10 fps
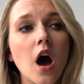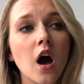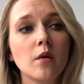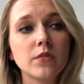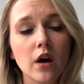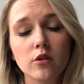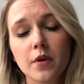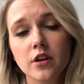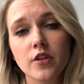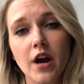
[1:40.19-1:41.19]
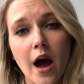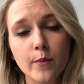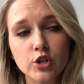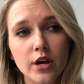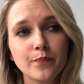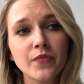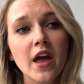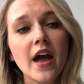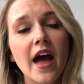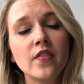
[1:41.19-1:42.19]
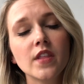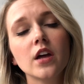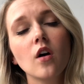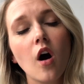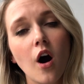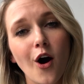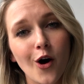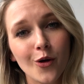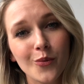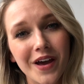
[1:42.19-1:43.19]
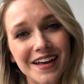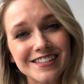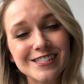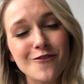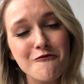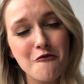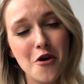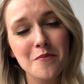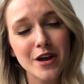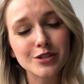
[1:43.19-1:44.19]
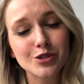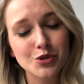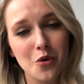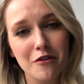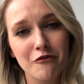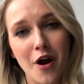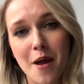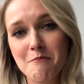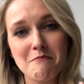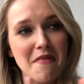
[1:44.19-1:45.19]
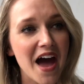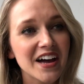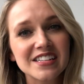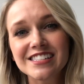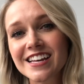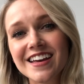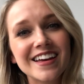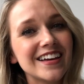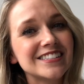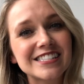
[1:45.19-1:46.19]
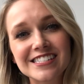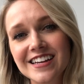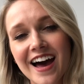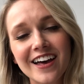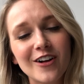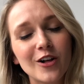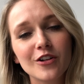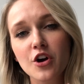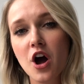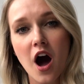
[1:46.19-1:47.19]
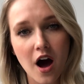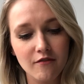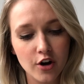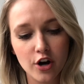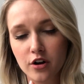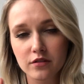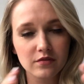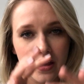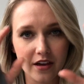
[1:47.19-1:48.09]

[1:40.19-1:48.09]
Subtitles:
That would be another option. And then always for my storefront magazine style cover,